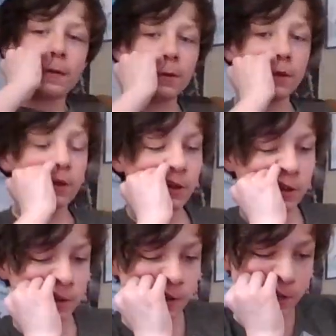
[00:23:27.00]

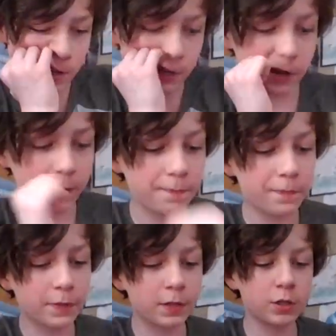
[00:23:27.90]
Okay.
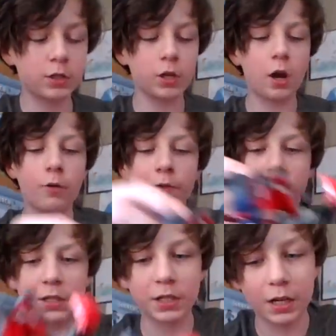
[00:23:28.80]
So
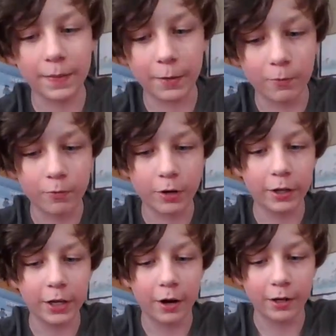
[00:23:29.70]
this is gonna be
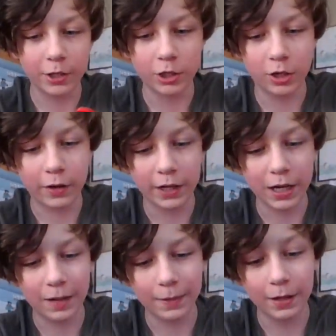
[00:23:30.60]
really hard to show on
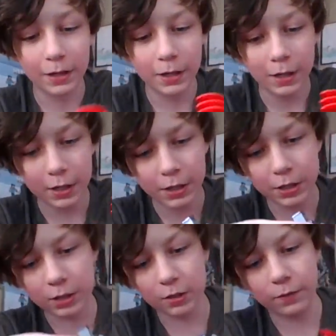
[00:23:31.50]
camera.
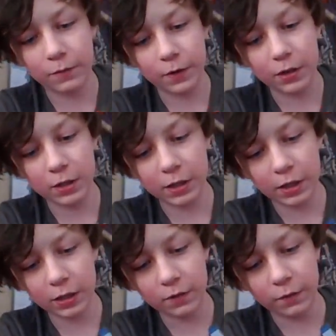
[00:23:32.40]
So first
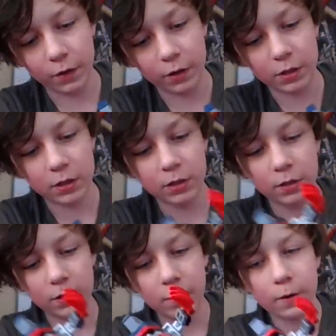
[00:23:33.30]
things first.
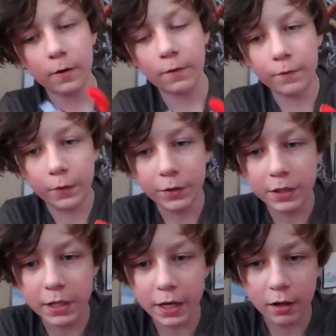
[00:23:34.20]
Fold the
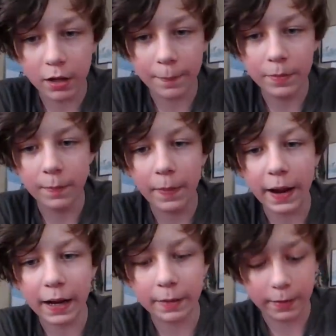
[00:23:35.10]
tail up the
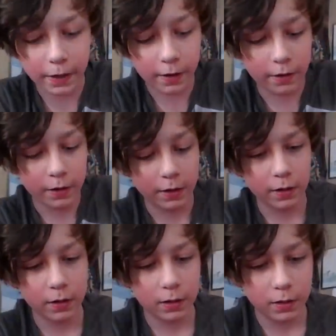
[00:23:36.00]
back there.
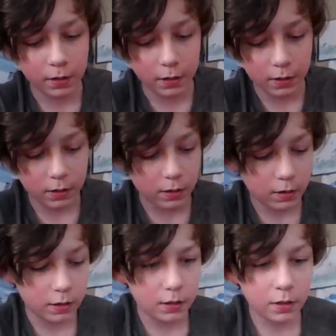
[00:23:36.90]

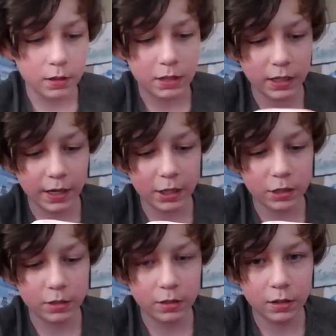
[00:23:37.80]

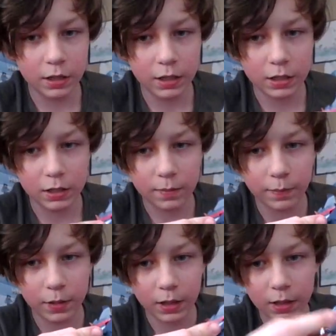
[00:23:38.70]
Attach this
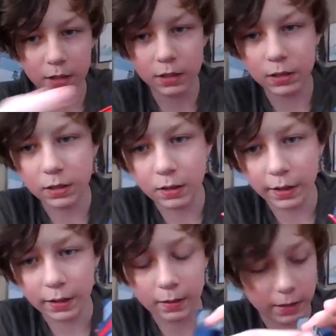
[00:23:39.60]
piece
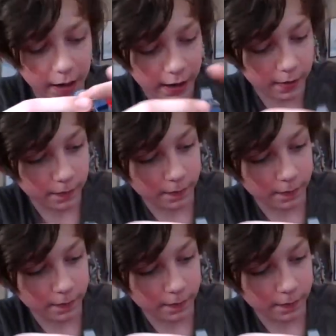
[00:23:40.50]
like that.